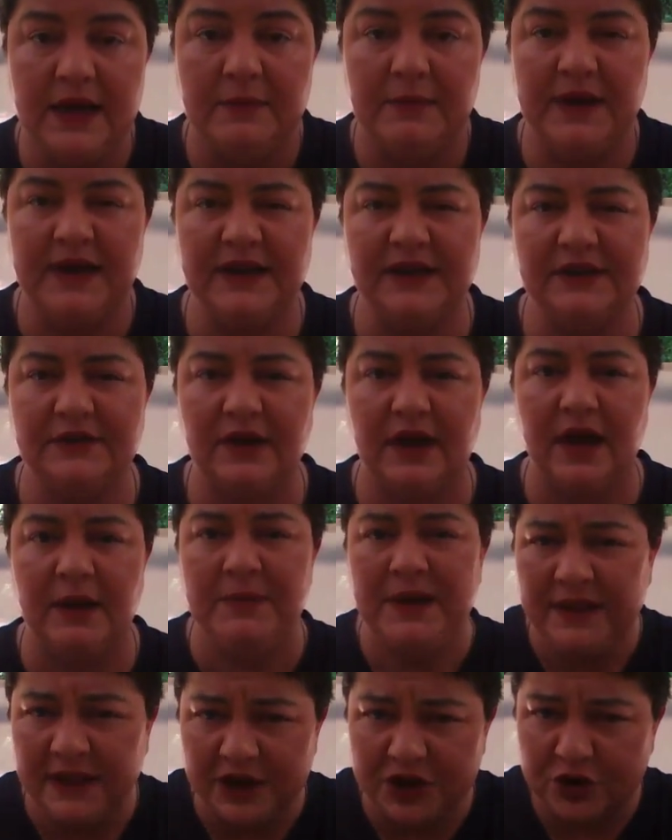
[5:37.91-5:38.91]
because
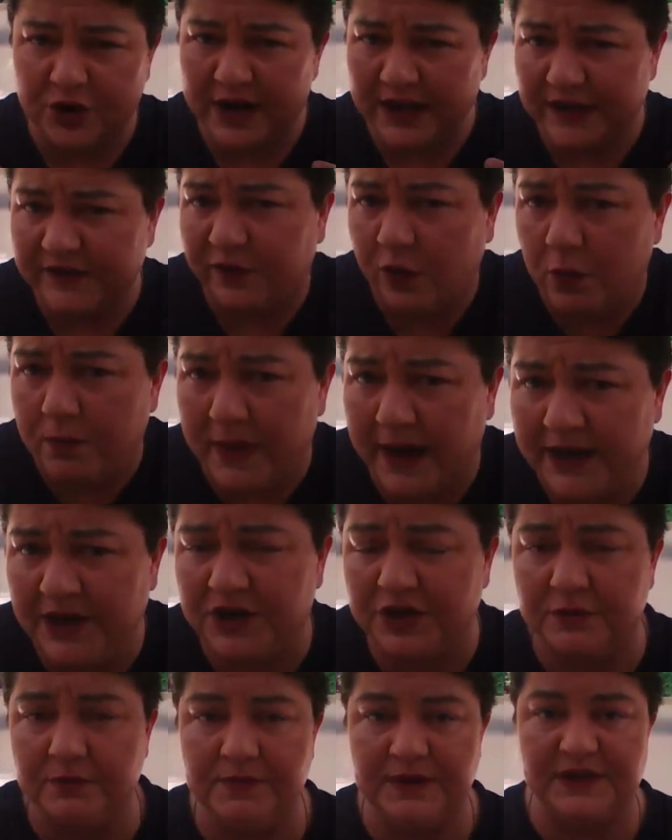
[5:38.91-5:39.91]
I'm in the
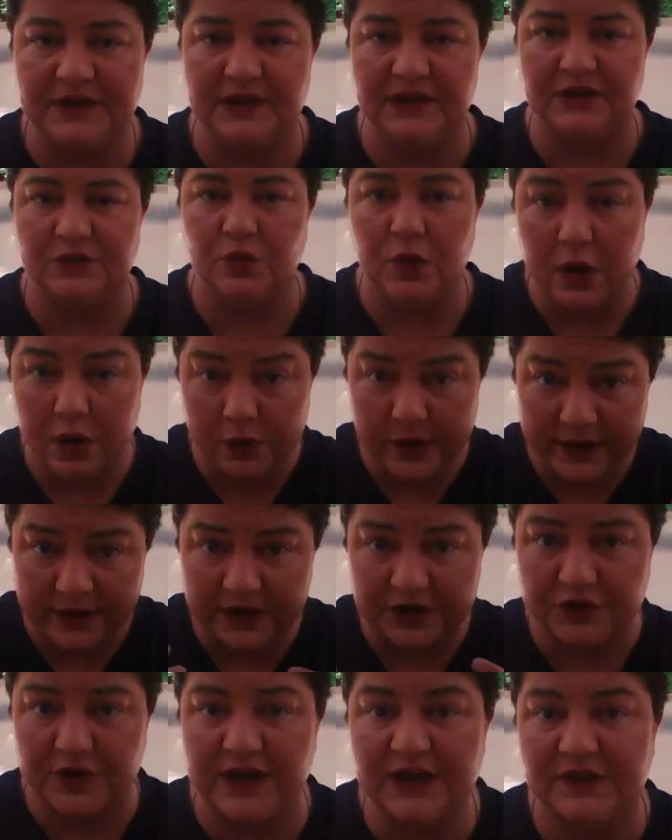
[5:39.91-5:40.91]
transformation business, we're in
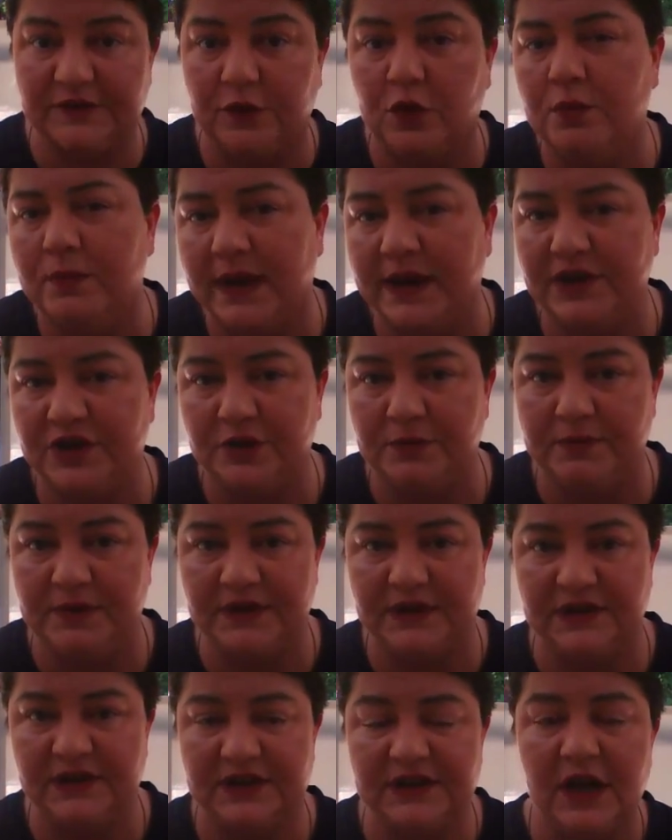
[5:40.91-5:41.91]
the transformation
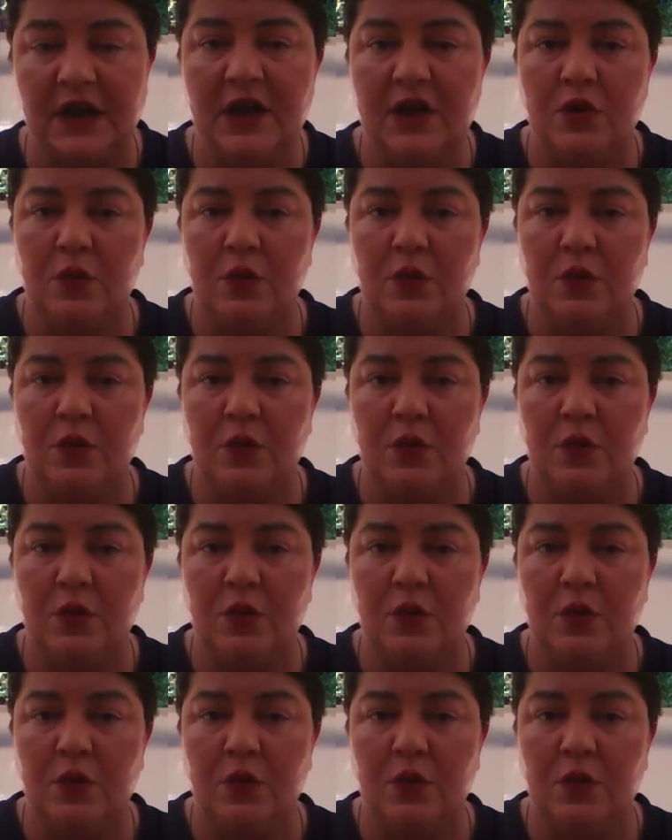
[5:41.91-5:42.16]
business.